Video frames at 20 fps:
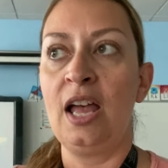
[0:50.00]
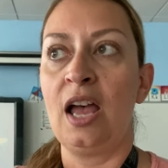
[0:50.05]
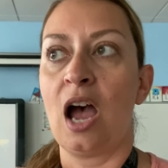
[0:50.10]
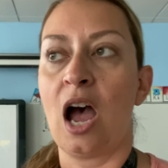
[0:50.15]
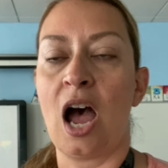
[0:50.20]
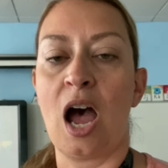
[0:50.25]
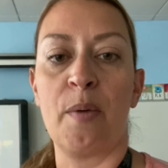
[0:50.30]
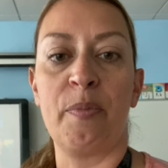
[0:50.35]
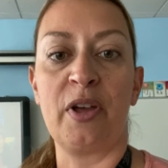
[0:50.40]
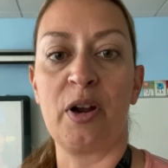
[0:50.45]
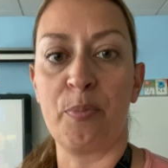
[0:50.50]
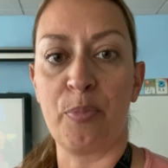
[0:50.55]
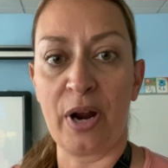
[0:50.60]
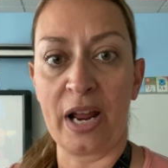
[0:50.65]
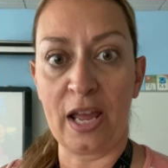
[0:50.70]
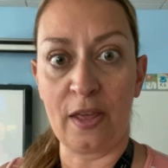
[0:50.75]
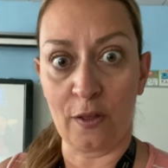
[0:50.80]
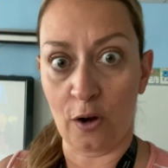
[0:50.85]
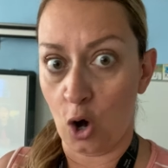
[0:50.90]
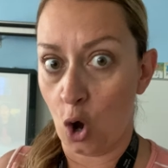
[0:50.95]
They're
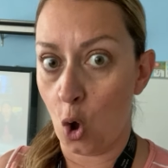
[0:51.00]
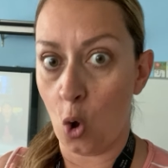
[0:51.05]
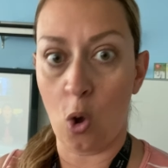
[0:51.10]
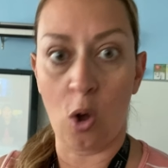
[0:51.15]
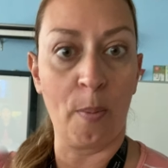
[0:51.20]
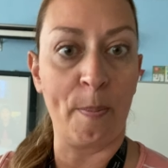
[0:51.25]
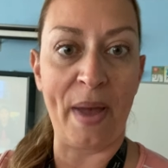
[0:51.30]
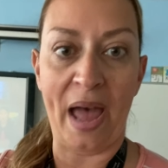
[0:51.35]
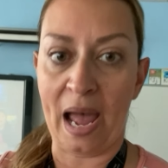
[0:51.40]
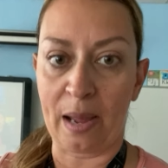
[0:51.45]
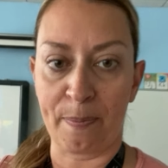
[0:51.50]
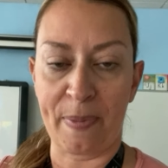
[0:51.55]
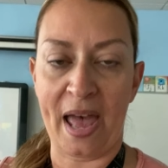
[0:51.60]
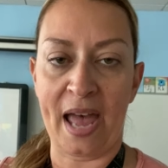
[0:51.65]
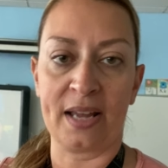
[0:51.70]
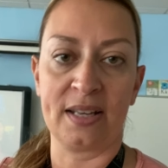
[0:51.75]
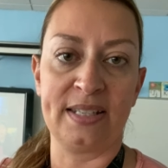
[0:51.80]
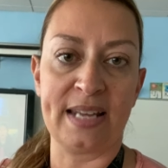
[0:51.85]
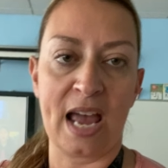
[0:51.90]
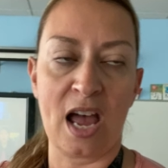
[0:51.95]
bringing their whole
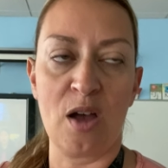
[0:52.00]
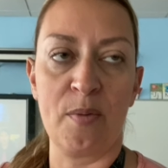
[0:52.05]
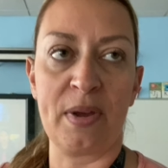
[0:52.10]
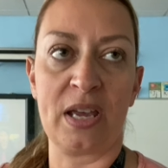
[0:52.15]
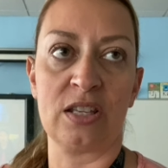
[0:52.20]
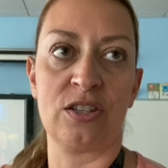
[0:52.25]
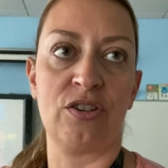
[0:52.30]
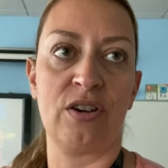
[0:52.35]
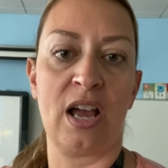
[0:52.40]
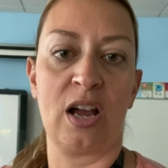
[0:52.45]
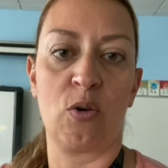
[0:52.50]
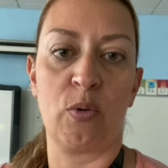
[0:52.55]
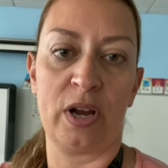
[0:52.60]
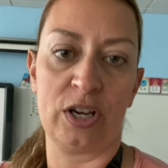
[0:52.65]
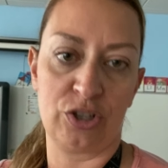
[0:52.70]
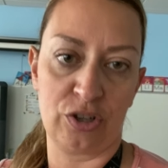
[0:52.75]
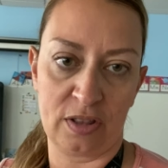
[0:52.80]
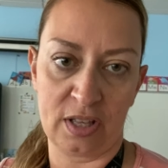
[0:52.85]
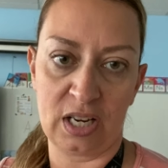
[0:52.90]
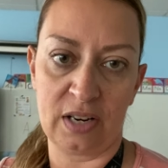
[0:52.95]
backpack down because they're not
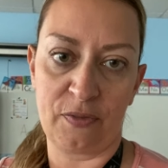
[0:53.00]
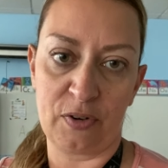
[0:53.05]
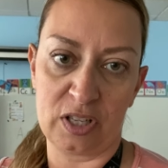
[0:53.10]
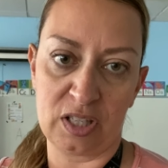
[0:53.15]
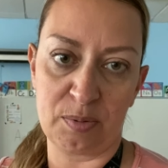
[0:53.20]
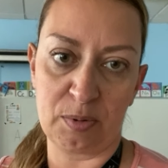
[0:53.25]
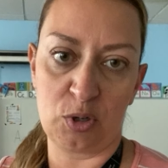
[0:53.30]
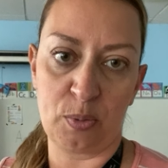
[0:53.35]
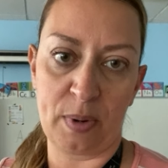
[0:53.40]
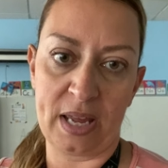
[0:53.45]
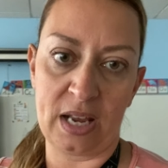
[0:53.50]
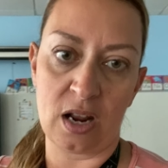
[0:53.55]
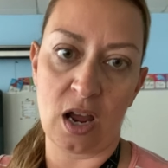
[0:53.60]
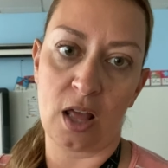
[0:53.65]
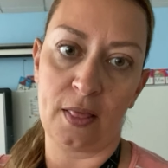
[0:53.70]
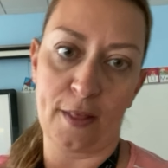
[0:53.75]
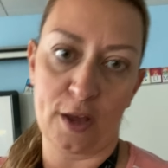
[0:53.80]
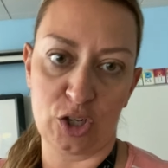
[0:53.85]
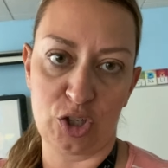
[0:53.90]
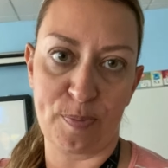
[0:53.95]
quite sure the difference between
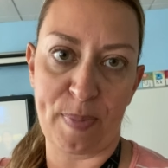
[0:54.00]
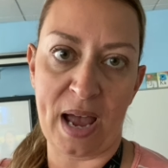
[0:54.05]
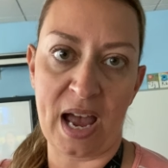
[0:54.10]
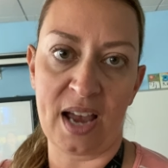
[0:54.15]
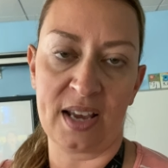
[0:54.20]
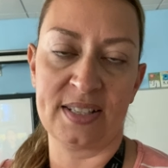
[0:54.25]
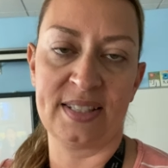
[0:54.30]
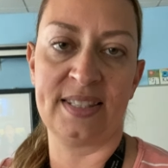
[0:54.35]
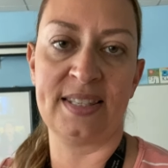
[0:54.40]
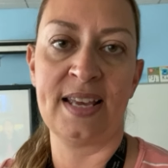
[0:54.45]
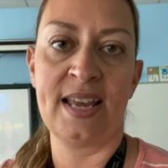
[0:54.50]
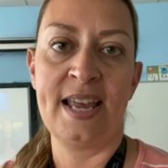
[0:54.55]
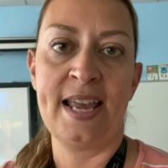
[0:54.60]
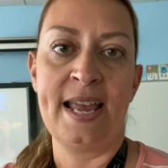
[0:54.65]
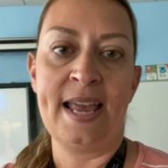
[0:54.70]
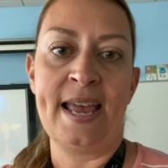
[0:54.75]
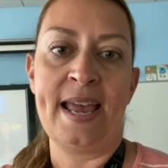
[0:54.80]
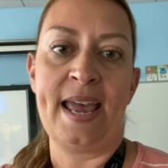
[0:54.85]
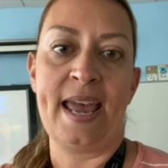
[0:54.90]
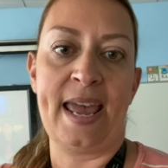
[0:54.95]
a lunchbox
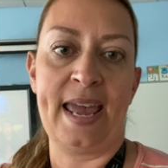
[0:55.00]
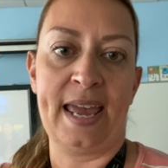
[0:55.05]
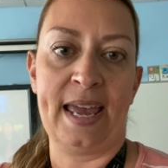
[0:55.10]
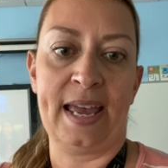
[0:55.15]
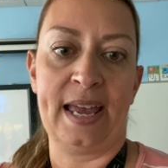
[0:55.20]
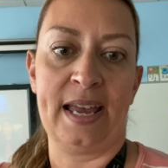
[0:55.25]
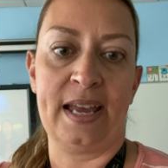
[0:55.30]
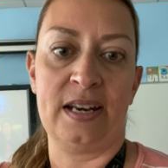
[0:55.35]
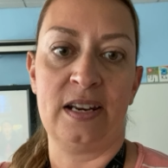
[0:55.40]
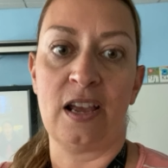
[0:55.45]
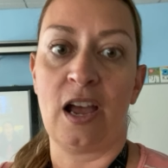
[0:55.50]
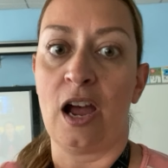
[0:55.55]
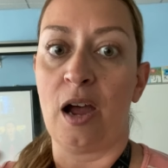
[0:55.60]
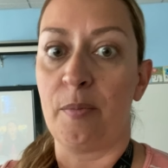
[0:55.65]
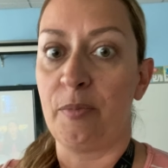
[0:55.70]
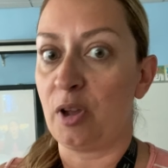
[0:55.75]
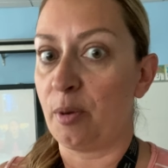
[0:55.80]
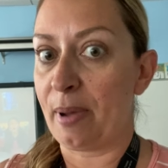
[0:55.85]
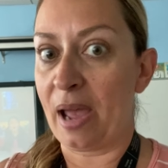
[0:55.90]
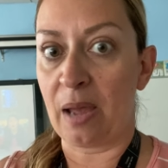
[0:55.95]
and
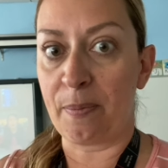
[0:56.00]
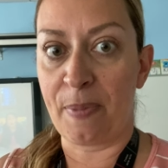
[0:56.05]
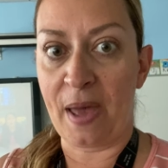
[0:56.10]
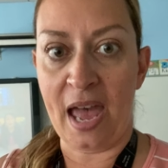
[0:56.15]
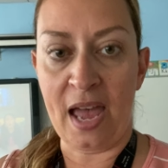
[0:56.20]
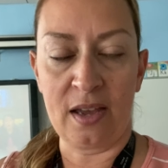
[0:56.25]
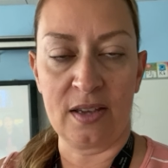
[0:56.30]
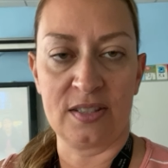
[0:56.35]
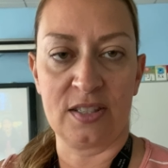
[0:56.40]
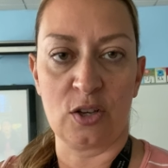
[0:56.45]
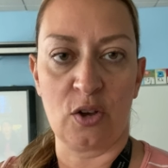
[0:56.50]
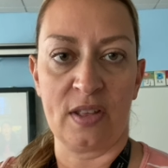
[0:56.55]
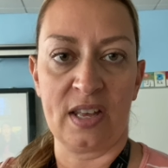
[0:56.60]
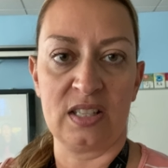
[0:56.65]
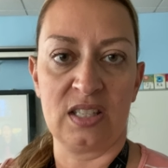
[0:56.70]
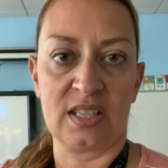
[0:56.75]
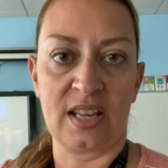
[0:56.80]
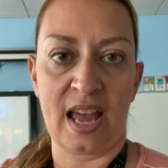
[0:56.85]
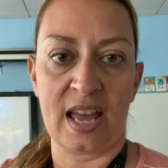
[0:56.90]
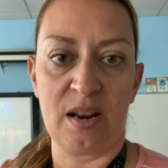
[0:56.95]
their backpack. So
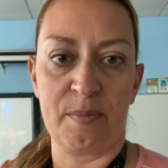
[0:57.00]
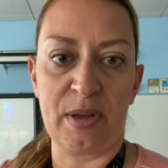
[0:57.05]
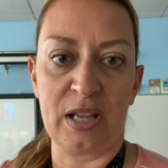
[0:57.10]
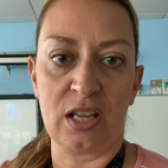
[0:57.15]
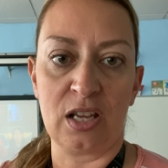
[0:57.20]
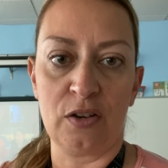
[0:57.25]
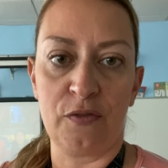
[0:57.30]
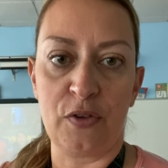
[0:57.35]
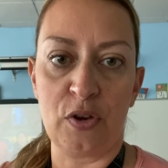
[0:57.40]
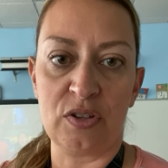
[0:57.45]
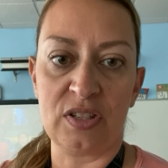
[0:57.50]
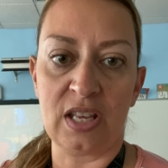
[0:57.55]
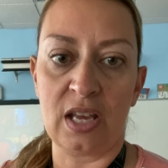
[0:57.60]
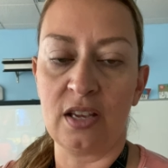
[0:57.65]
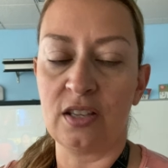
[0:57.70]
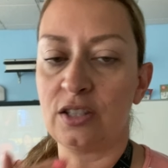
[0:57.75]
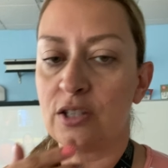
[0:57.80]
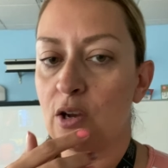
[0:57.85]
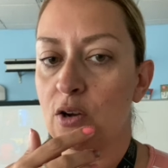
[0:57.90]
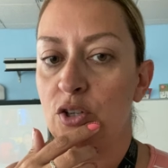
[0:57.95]
that's kind of been
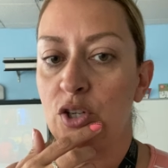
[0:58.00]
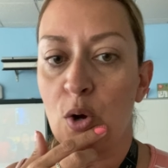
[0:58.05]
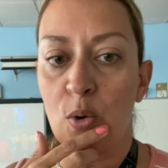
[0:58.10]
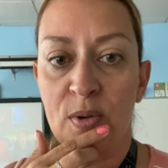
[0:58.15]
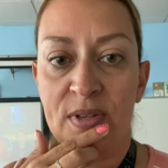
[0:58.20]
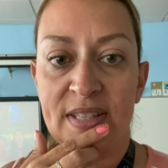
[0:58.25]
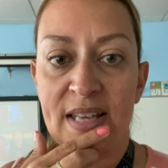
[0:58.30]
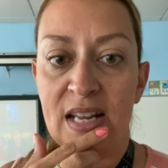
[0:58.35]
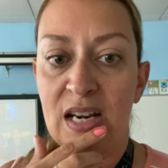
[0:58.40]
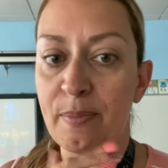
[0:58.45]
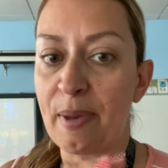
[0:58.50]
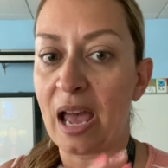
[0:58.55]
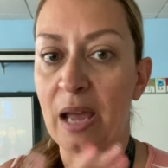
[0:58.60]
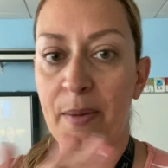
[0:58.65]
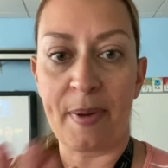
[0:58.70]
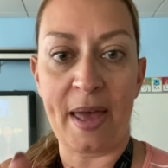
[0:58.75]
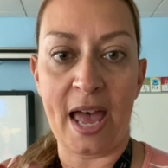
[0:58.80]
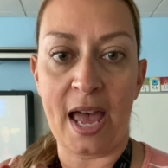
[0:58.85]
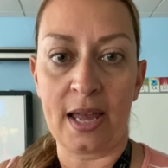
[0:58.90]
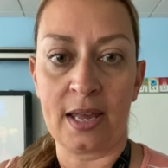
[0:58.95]
confusing. So don't send a
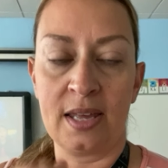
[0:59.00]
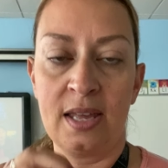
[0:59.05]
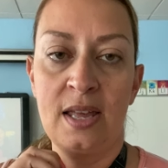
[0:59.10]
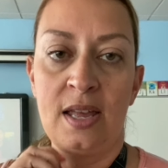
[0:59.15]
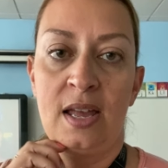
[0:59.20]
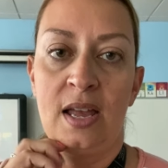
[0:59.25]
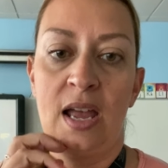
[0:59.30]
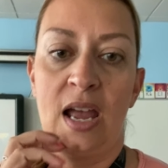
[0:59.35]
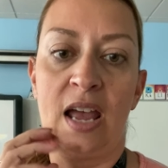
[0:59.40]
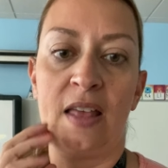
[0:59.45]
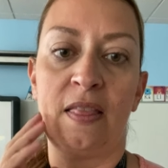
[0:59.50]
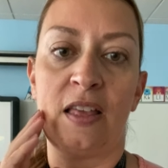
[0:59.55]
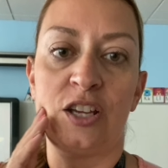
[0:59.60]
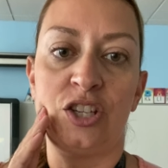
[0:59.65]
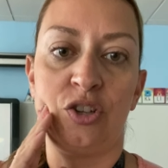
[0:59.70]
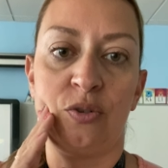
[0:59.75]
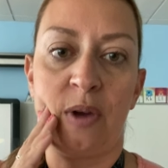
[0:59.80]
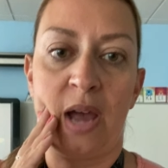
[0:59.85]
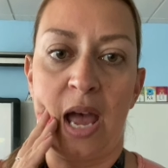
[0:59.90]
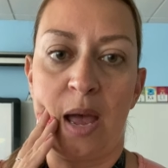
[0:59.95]
backpack
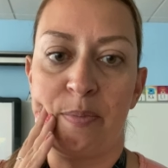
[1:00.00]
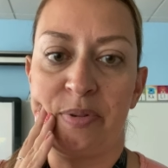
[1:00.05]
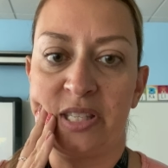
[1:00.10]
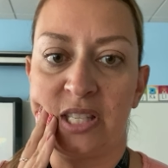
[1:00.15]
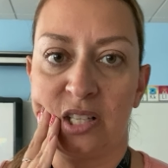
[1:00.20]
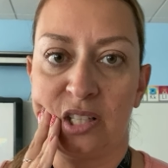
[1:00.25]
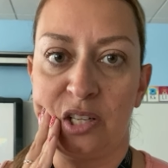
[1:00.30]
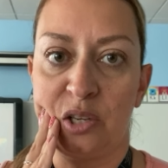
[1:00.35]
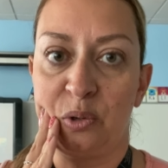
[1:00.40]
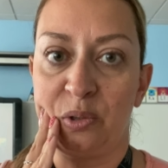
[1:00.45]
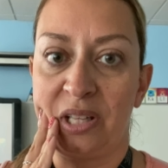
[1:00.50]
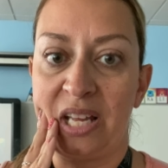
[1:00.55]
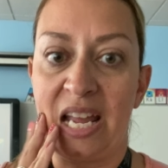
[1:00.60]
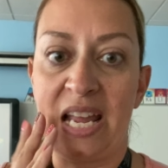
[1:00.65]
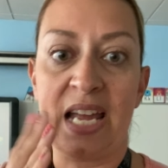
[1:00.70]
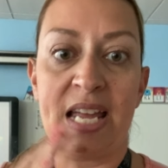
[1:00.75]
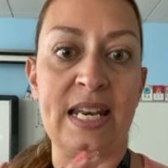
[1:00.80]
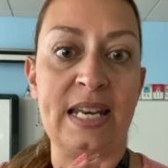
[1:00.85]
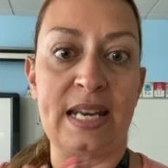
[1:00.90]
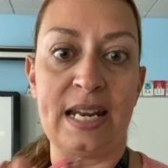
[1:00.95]
unless you
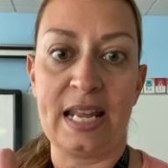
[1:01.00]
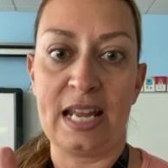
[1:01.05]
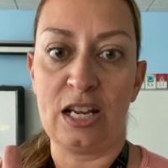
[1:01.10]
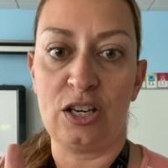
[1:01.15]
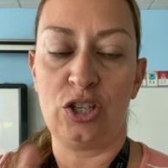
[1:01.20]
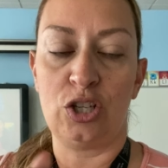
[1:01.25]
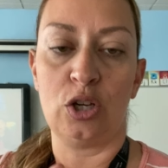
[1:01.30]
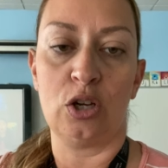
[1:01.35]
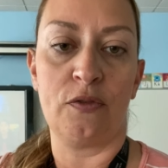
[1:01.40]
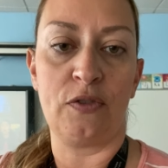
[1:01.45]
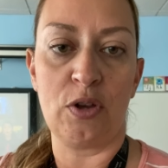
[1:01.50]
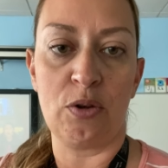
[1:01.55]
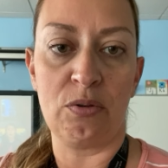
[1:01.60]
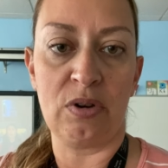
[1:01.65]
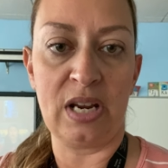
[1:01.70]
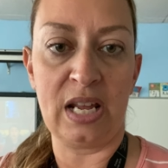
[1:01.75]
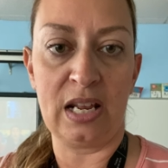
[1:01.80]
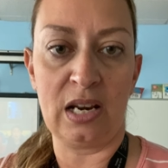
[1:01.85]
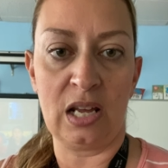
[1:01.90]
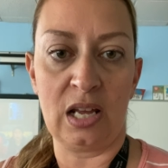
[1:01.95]
absolutely need to. If you
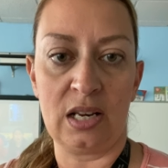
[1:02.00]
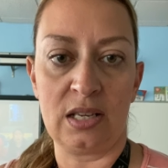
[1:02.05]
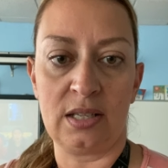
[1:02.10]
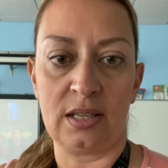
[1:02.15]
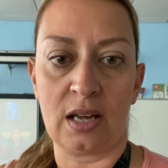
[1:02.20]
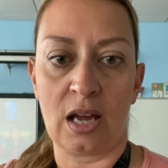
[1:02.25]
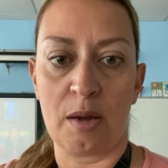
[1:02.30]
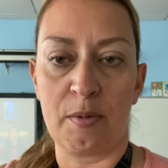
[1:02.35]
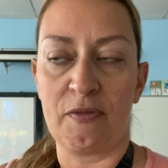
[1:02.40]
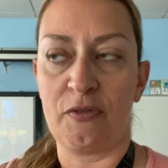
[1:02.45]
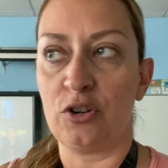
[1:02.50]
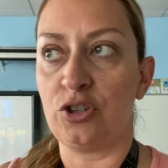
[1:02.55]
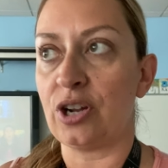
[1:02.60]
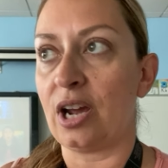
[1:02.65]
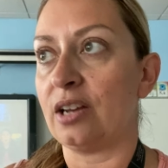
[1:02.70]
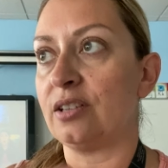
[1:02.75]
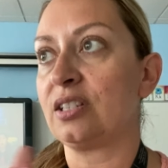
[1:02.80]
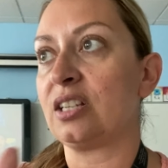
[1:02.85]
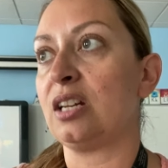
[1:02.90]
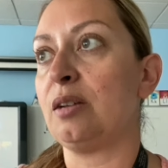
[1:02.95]
need it, if your
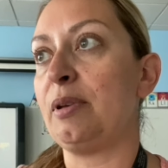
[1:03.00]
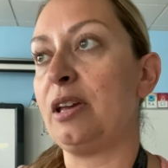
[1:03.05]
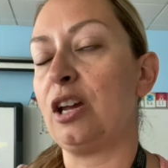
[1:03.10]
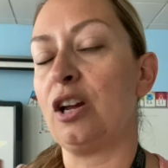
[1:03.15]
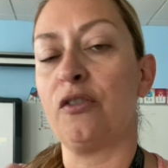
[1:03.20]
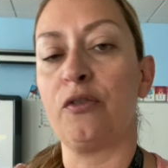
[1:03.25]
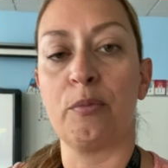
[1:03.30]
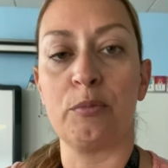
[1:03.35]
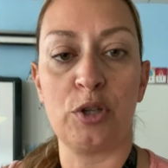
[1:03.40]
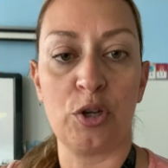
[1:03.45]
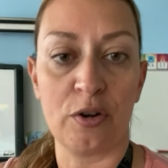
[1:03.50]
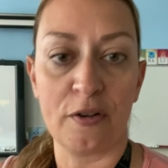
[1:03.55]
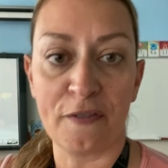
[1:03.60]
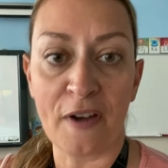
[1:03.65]
child's going to be here from 2 to